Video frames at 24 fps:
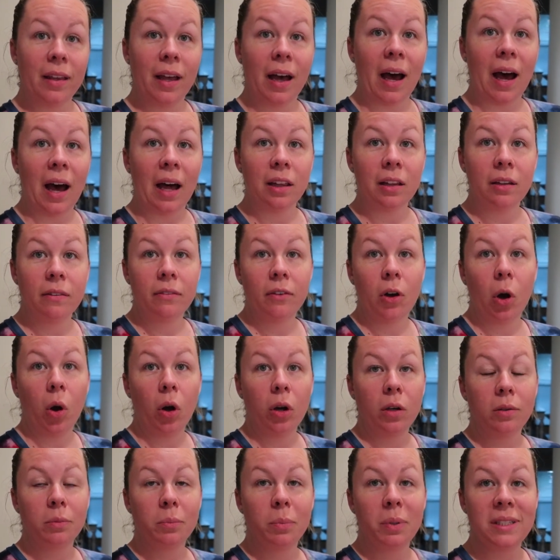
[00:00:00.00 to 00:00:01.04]
the Olive
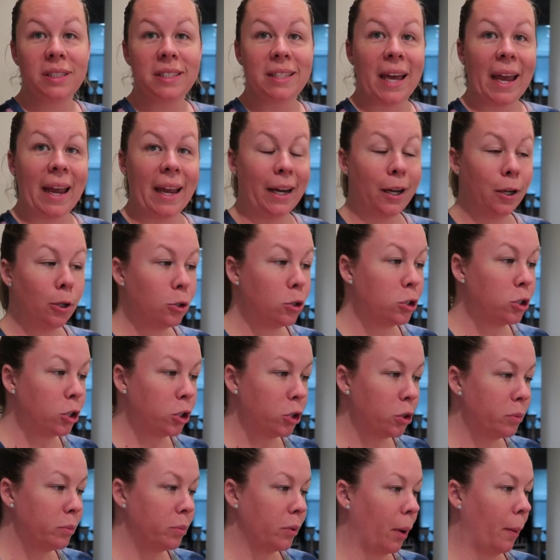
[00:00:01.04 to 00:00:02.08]
Garden potato
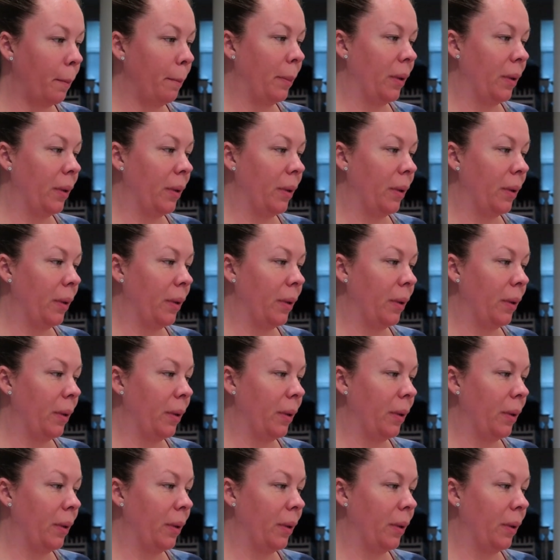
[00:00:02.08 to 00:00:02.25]
soup,